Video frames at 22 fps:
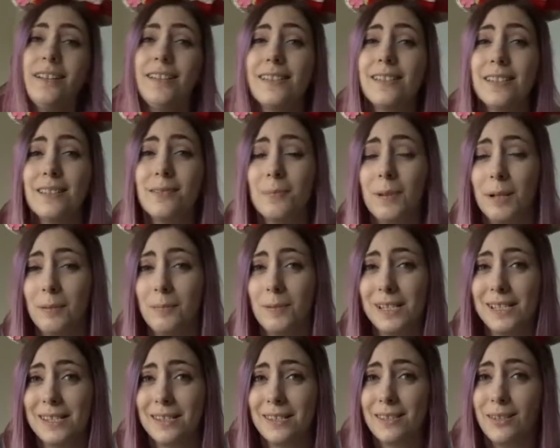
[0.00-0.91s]
This has made
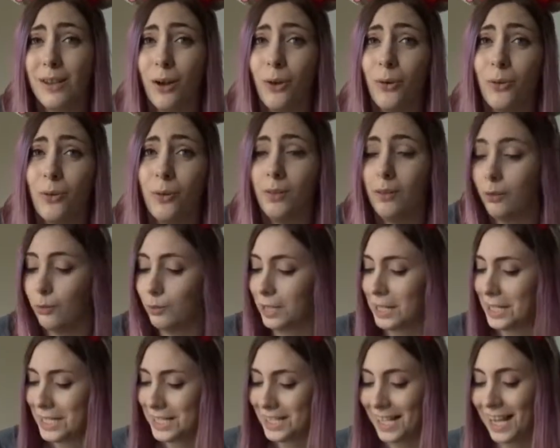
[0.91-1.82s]
me so
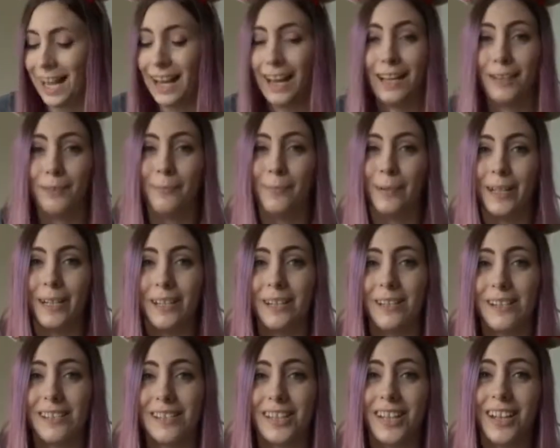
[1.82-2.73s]
low-key sad
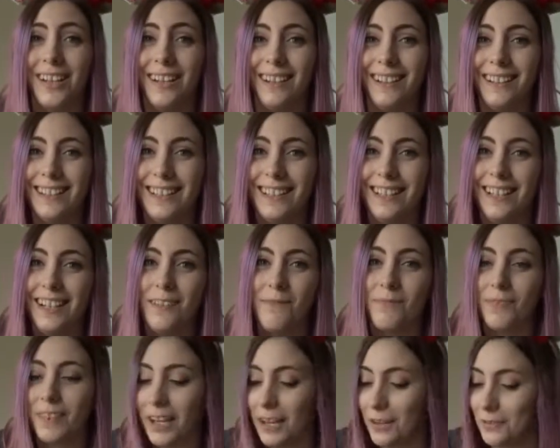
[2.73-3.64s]
because
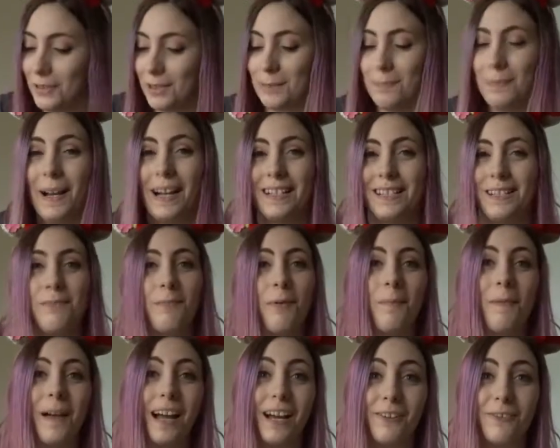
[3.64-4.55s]
I've just packed up
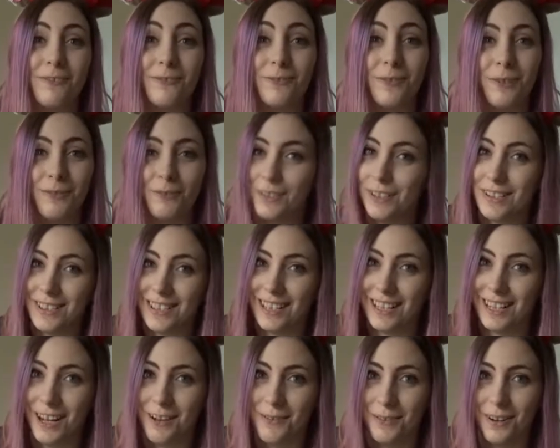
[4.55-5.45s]
a bag for what feels
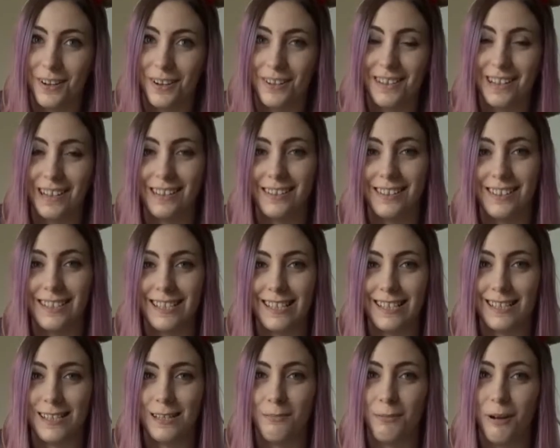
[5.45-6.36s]
like I'm going around the
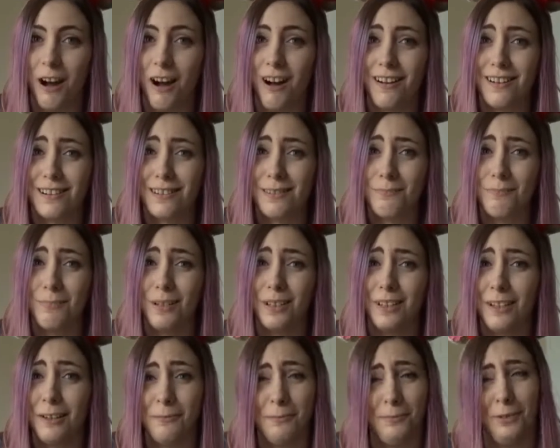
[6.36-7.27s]
Disney parks,
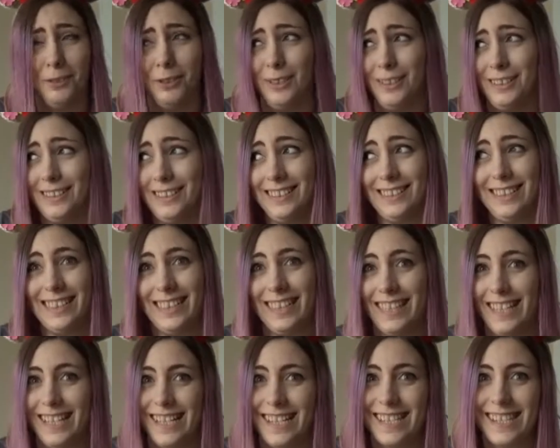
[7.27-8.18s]
but I'm not,
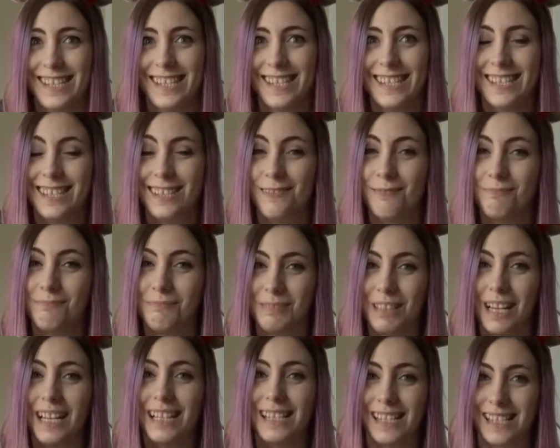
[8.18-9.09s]
and it's
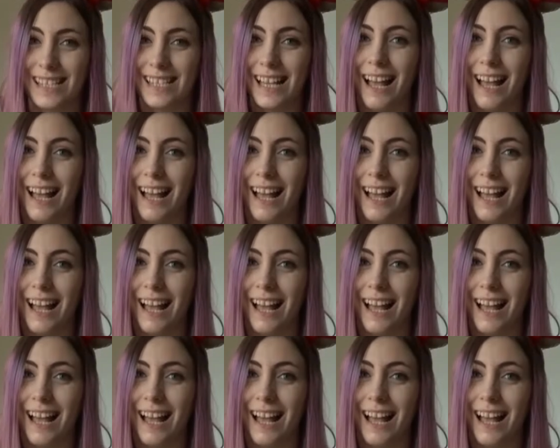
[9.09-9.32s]
It's